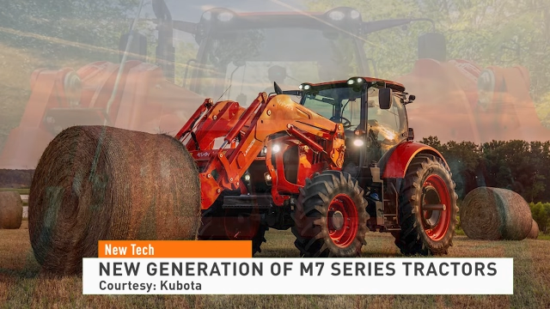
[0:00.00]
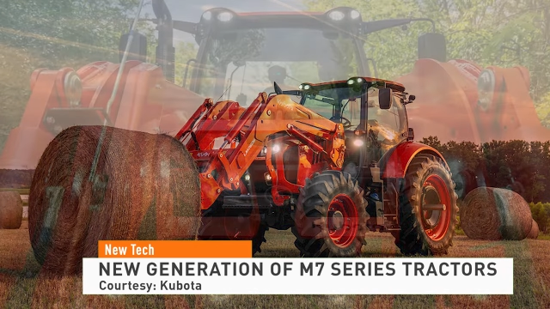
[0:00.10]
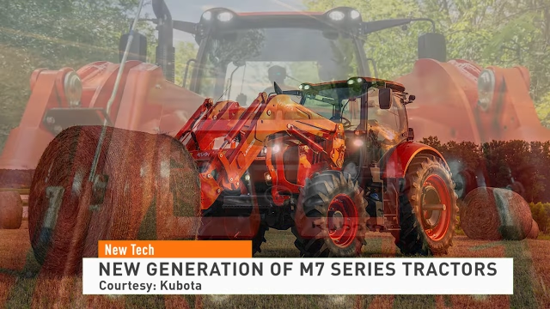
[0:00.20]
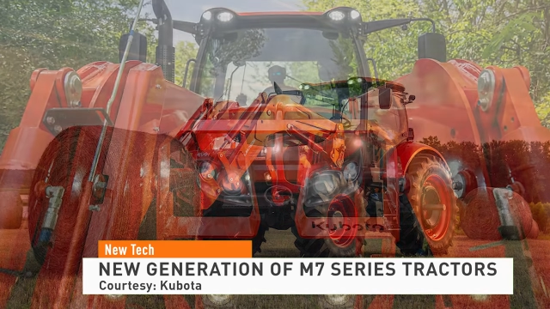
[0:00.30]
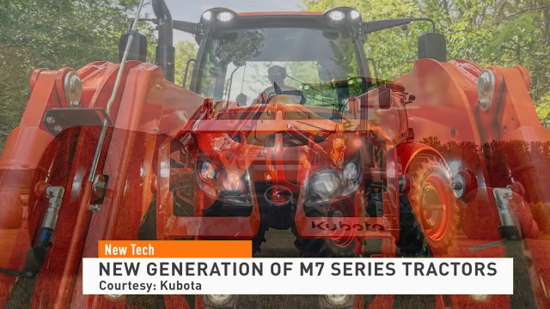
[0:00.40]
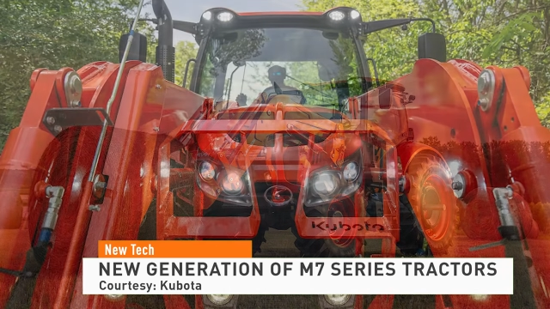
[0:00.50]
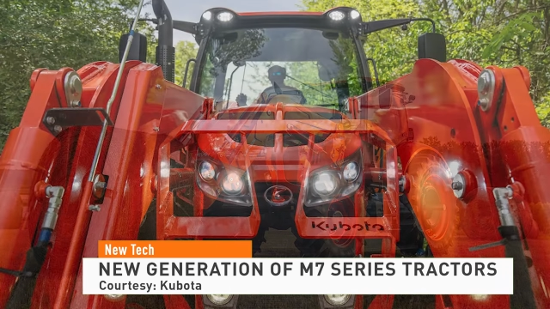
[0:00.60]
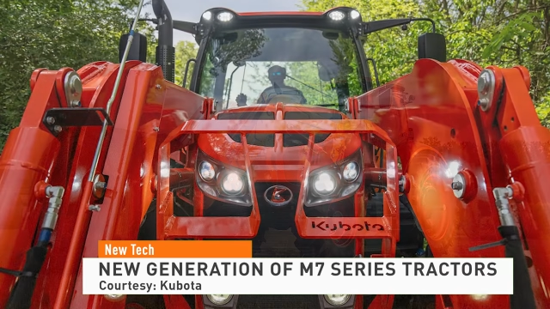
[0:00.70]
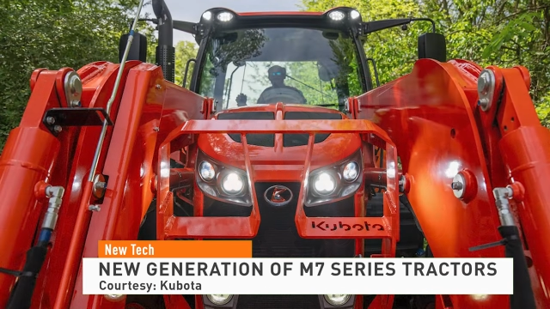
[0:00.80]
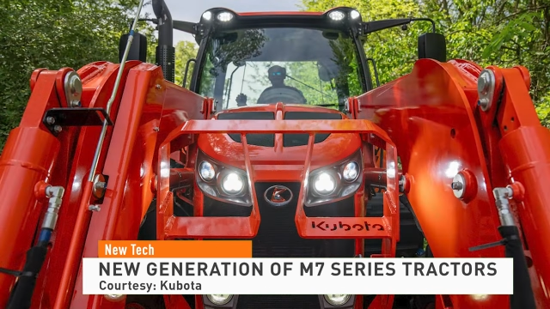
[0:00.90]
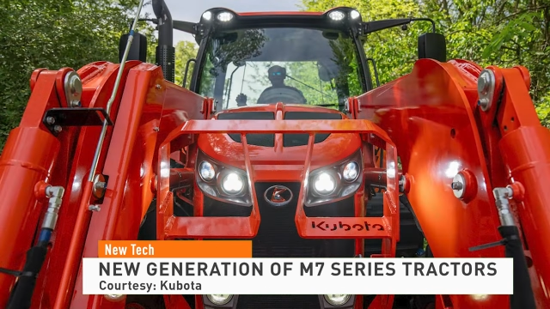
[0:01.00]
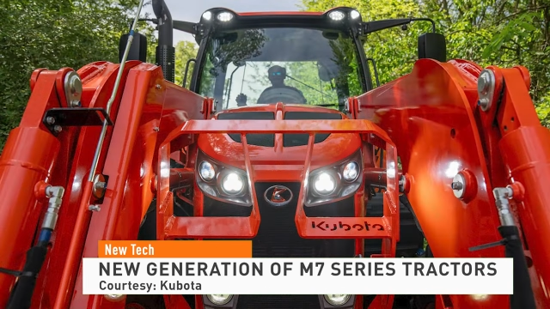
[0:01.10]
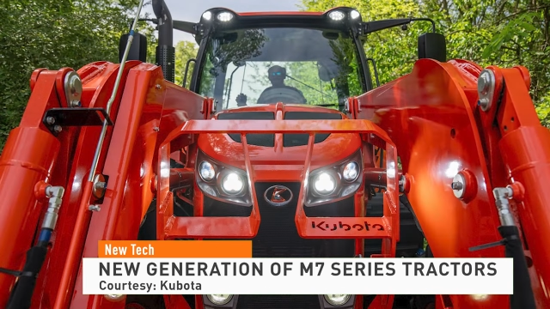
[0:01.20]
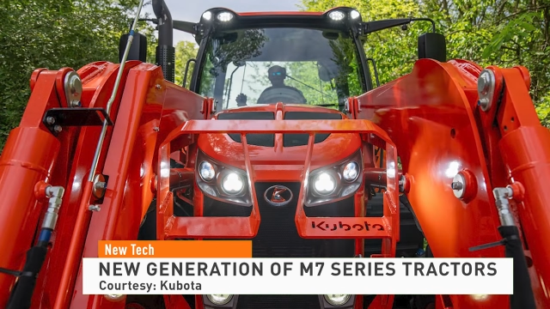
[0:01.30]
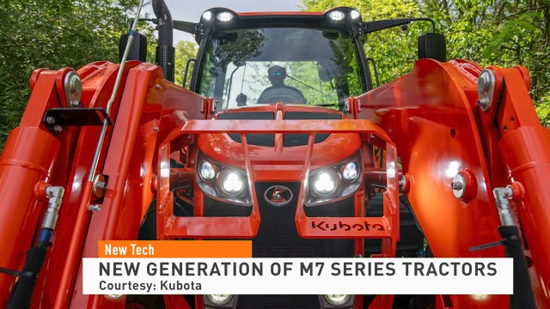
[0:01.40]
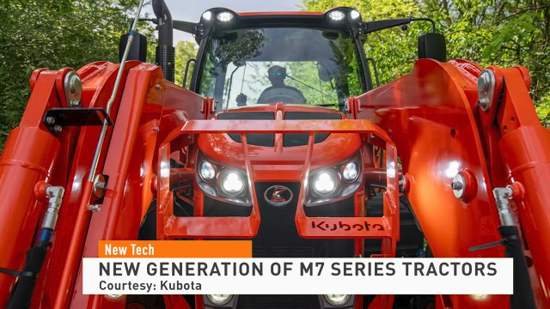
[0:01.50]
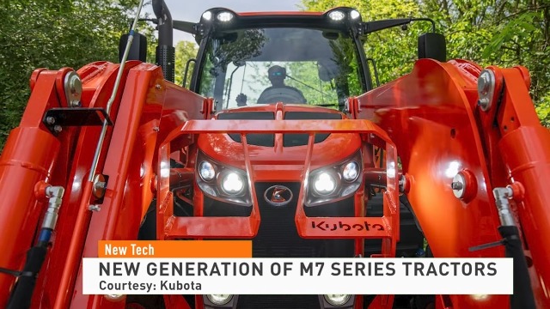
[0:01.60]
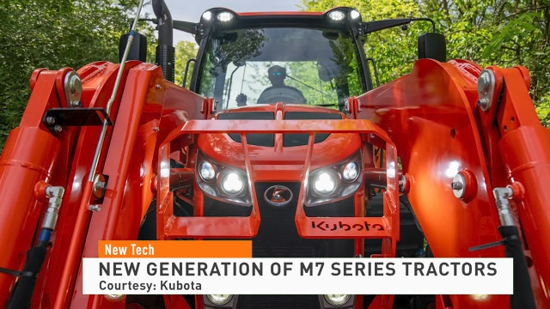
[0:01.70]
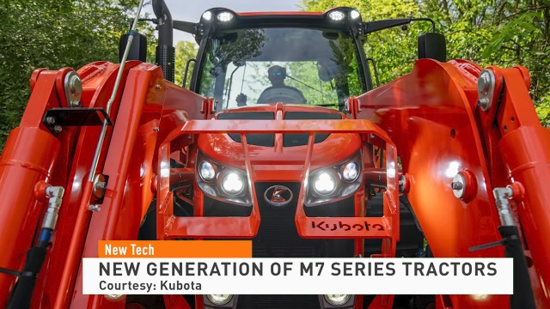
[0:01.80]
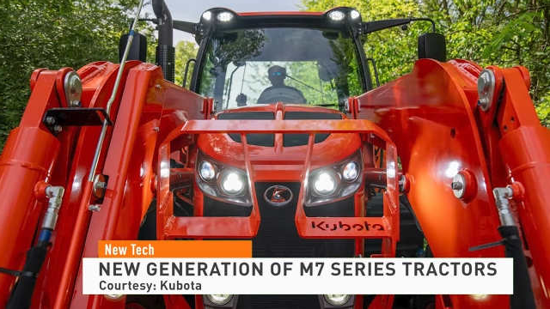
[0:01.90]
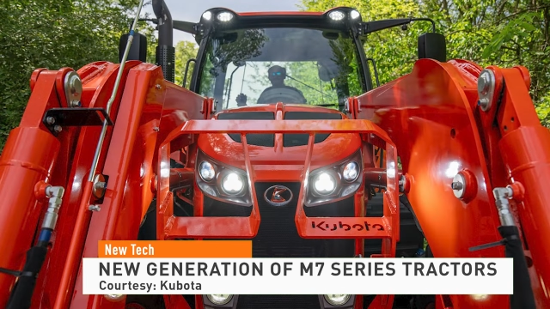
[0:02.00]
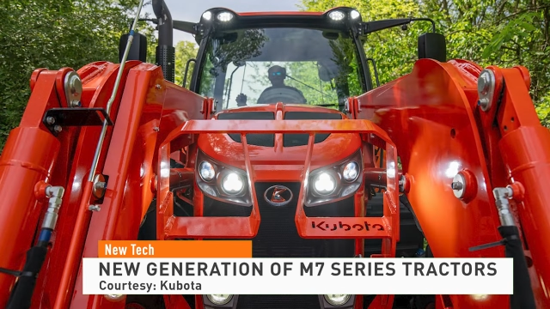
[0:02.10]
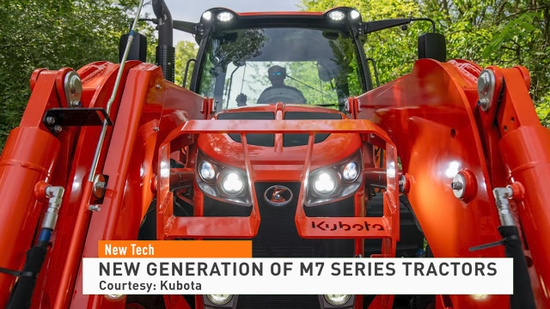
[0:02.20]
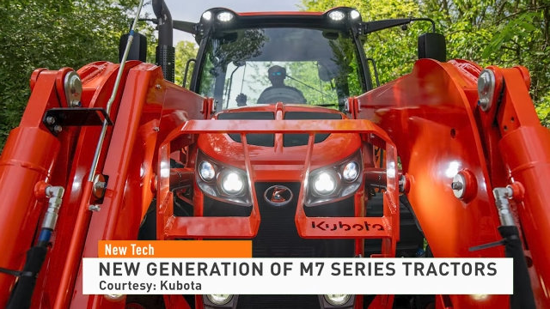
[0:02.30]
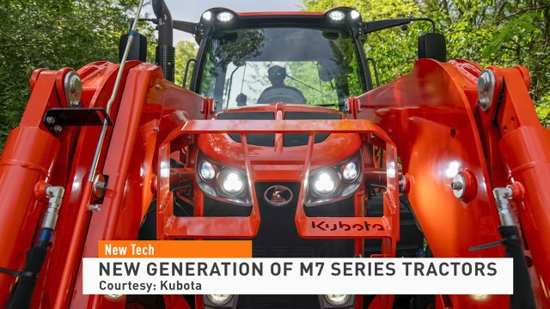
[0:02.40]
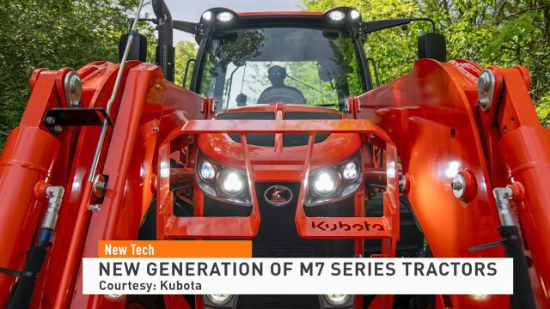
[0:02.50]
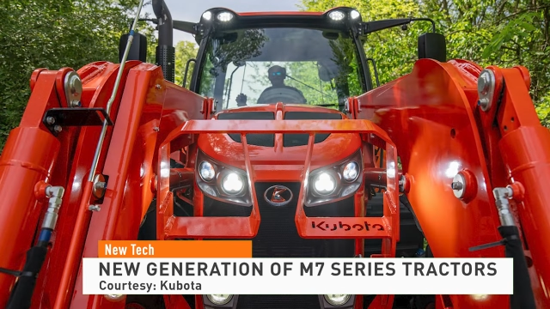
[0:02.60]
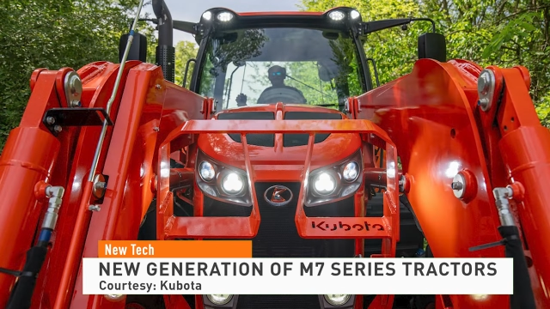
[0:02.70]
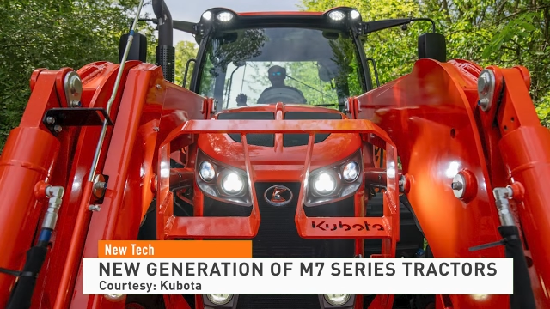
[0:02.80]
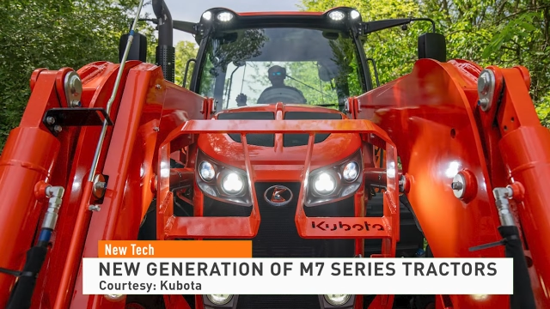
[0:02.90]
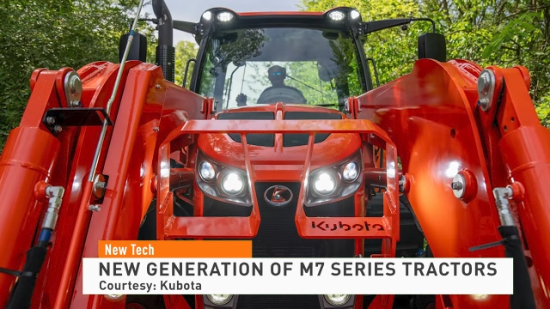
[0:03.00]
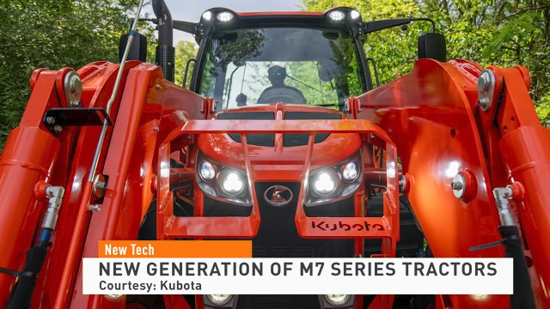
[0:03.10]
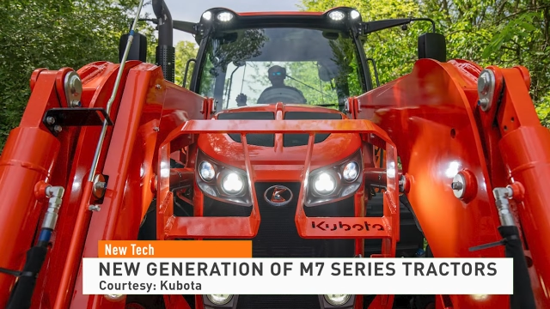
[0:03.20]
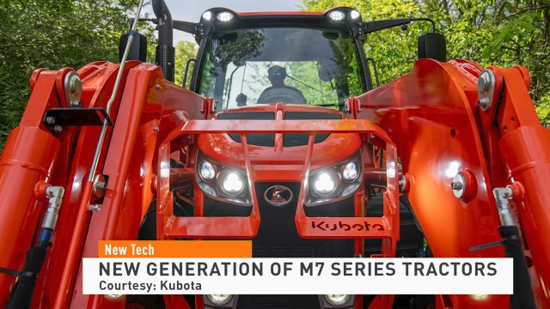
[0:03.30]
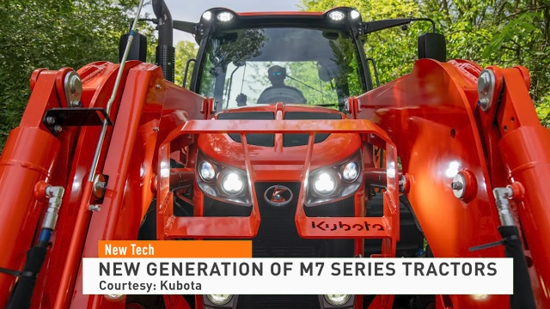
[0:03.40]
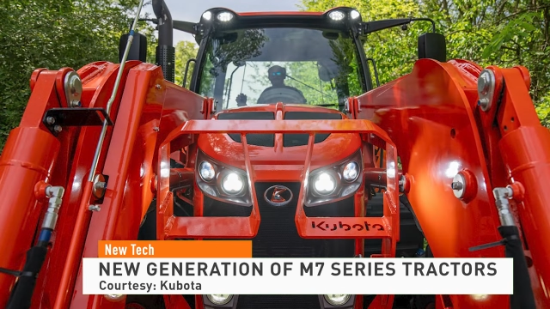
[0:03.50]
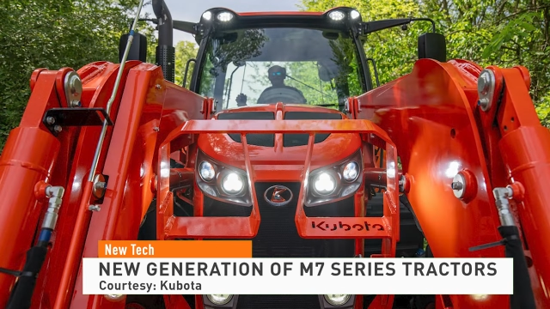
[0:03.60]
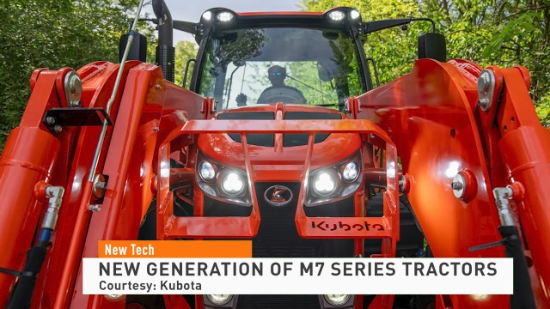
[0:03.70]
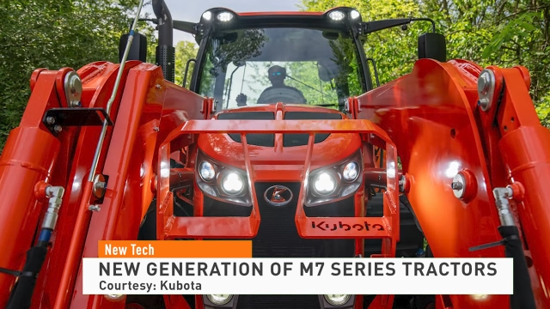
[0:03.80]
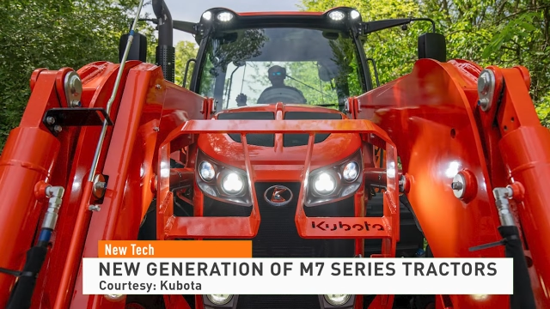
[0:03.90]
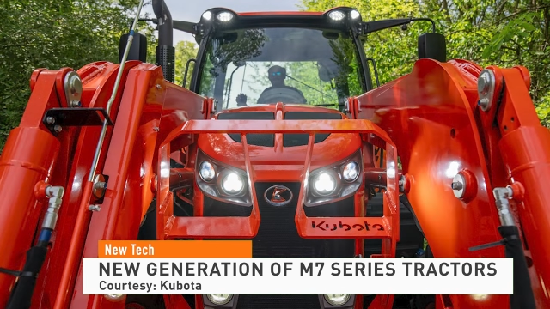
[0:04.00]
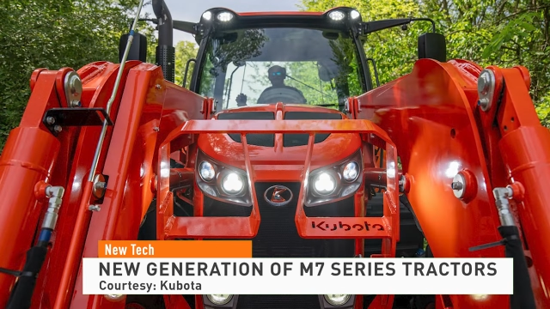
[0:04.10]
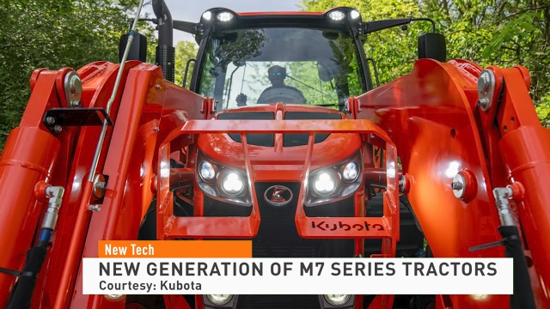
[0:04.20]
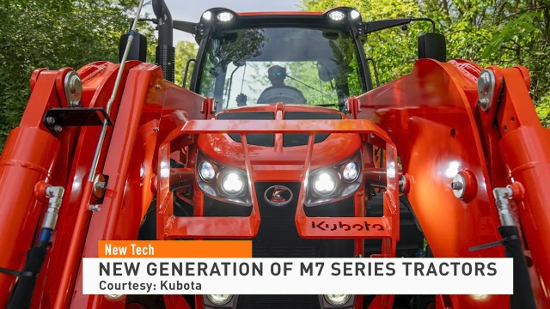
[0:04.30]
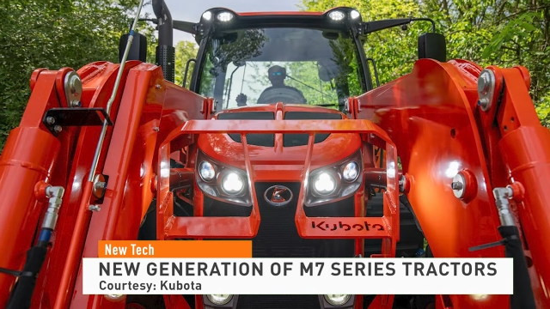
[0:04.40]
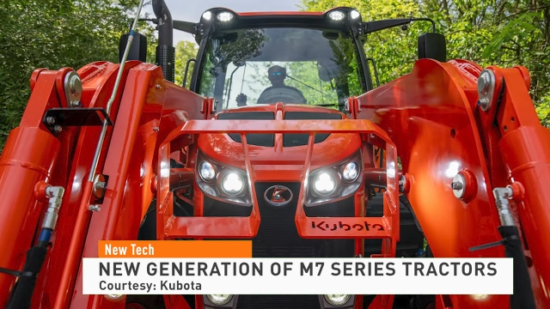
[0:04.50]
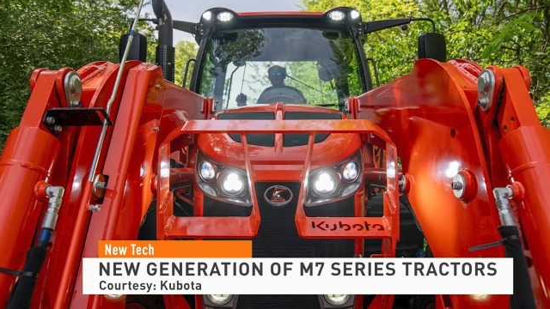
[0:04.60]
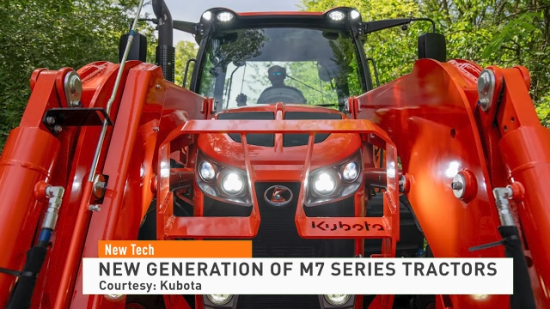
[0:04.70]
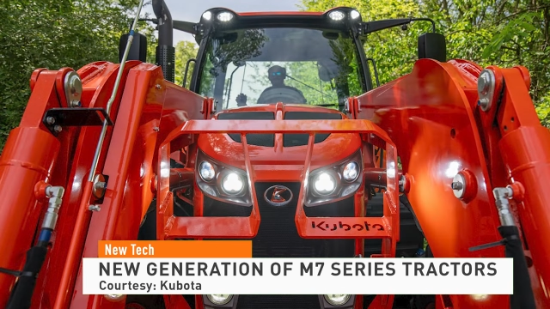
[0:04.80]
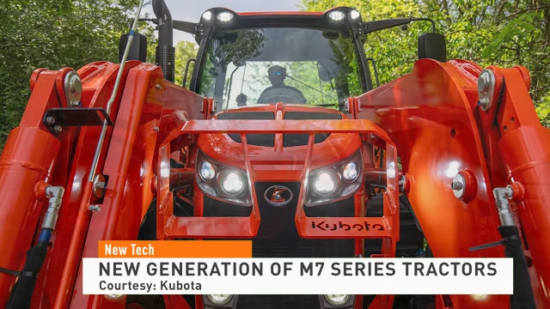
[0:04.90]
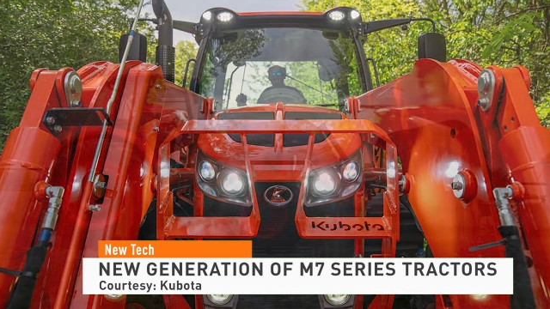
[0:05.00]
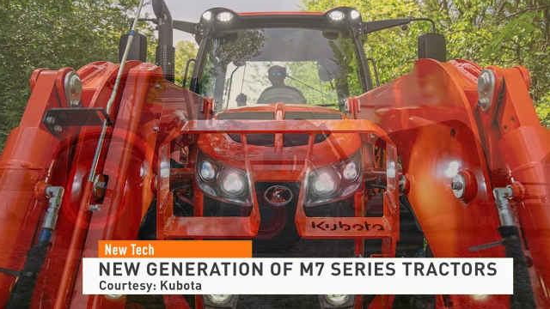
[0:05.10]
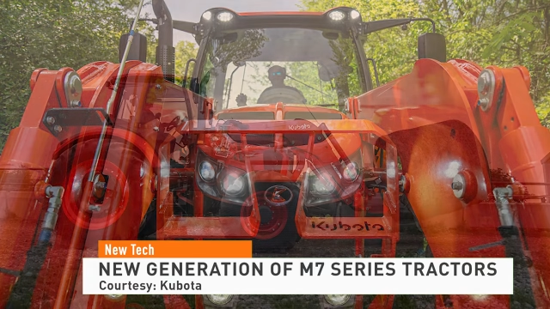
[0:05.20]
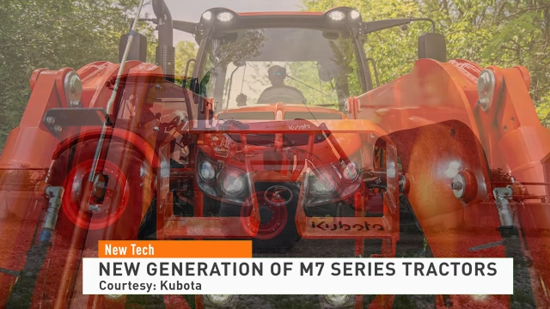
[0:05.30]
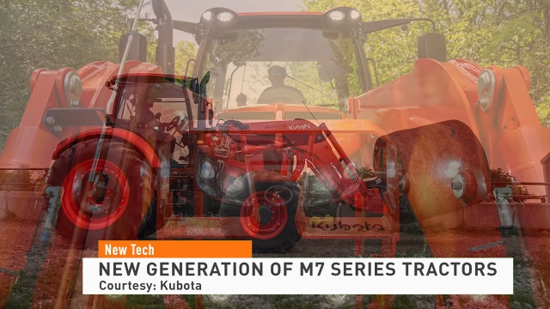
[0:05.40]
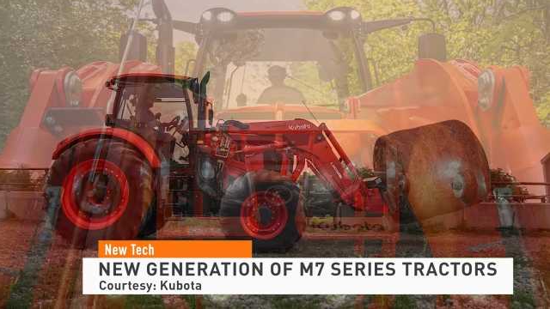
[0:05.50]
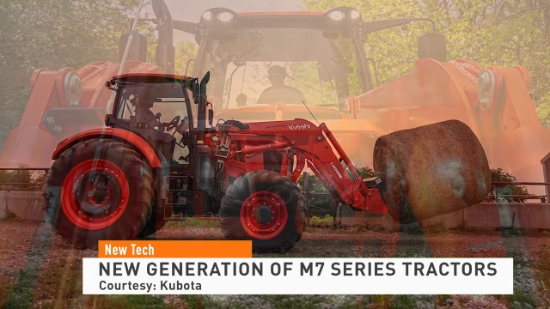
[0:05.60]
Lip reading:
(no speaker visible)